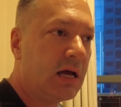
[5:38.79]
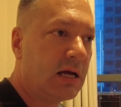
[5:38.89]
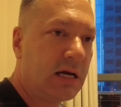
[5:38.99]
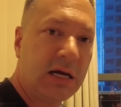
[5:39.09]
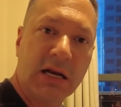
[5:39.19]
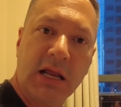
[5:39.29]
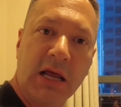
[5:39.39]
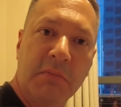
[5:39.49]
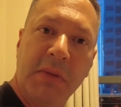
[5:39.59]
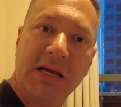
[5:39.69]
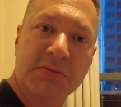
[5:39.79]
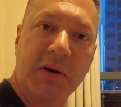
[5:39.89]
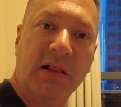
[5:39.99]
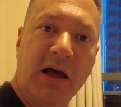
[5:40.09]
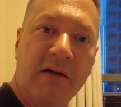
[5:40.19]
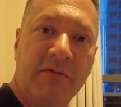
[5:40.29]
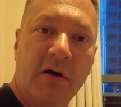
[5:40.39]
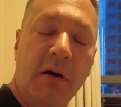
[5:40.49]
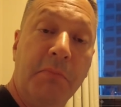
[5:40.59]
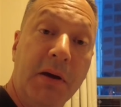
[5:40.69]
And it makes my life
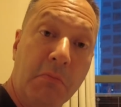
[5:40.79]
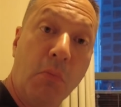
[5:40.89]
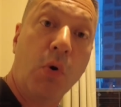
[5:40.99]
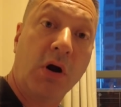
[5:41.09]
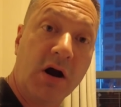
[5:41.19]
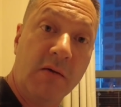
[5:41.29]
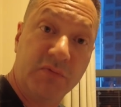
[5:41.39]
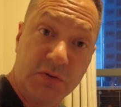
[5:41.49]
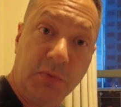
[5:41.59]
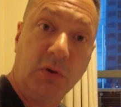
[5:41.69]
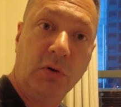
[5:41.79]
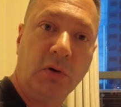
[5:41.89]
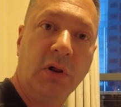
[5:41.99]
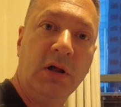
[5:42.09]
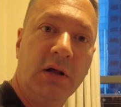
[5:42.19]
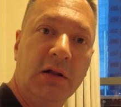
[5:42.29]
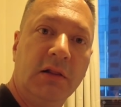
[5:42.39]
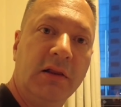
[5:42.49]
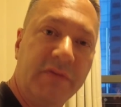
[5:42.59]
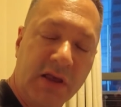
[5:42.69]
a bit more comfortable
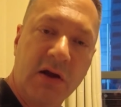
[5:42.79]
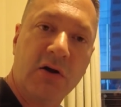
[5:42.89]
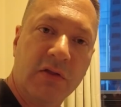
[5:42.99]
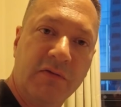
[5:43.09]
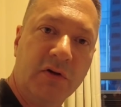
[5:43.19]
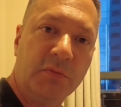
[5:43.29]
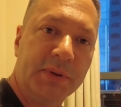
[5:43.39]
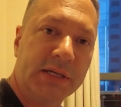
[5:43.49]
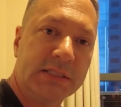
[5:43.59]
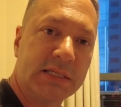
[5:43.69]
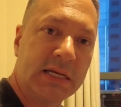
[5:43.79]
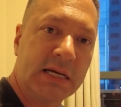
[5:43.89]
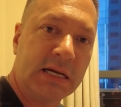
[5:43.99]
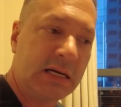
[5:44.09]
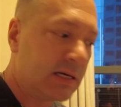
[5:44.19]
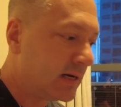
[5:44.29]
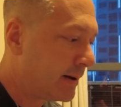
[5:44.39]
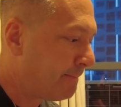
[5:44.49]
living here in the Philippines. And